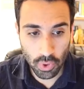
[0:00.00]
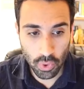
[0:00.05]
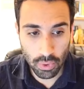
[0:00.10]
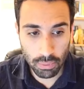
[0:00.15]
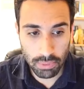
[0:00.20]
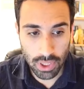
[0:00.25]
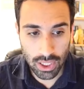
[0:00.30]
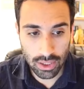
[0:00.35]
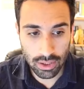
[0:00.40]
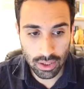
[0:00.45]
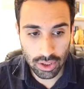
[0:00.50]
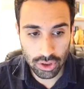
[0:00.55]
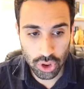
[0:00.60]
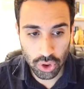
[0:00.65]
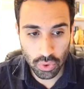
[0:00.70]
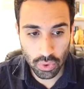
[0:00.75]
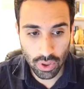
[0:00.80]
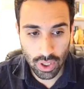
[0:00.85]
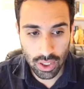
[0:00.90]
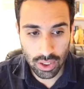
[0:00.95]

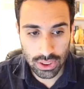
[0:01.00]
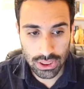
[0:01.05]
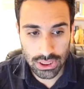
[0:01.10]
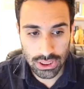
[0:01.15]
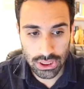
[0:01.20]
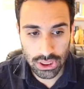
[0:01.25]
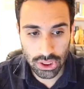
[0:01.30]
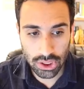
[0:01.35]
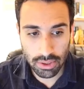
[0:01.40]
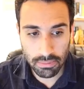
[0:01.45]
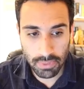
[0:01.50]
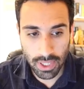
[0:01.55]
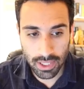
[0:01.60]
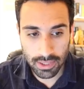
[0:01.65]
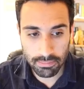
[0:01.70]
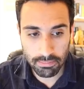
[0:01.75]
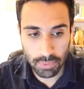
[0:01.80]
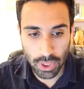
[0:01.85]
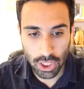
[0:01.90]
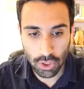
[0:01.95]
biological oxygen demand,
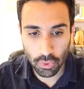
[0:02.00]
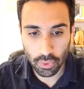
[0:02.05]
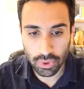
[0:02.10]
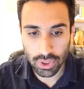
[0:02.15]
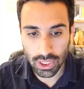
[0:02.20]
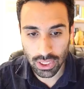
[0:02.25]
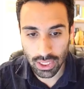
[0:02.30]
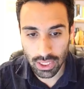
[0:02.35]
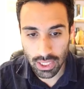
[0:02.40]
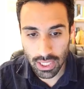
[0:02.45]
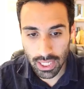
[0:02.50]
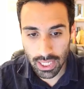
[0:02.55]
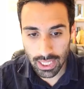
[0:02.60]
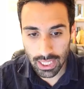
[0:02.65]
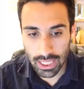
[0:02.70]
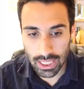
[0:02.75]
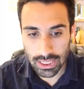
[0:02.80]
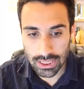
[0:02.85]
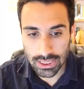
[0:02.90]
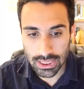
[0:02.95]
BOD,
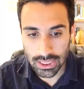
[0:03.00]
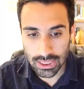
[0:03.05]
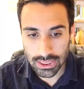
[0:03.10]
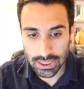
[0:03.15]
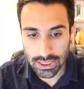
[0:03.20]
is this.